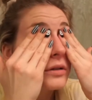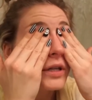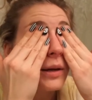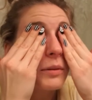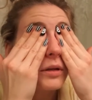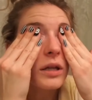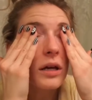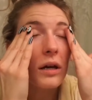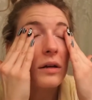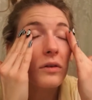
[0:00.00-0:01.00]
dab on the
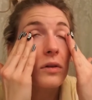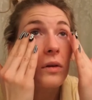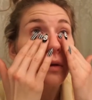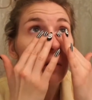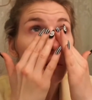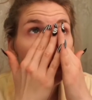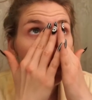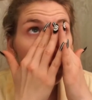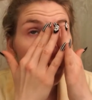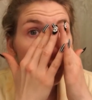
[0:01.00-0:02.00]
eyes,
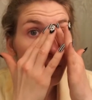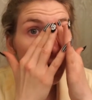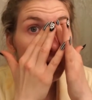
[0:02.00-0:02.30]
no rubbing.